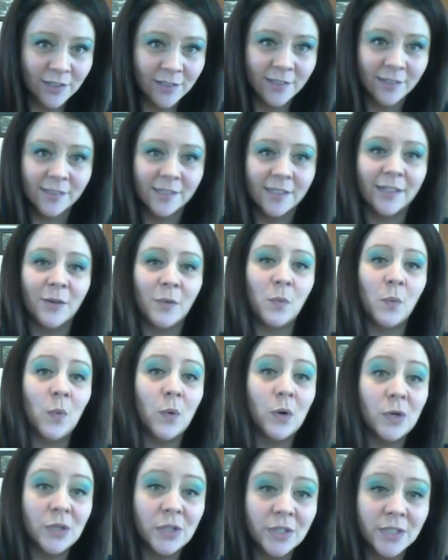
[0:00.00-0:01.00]
It doesn't get
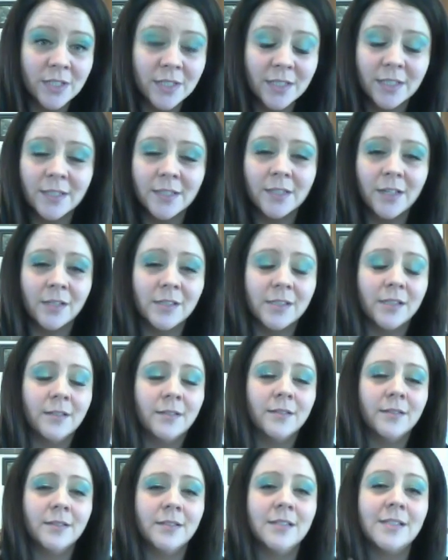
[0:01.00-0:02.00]
worse. It doesn't
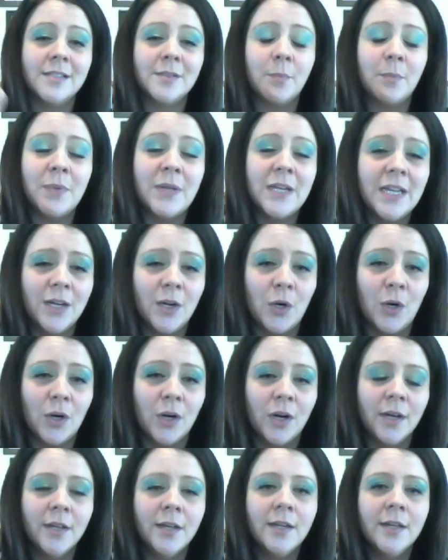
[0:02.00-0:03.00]
disappear.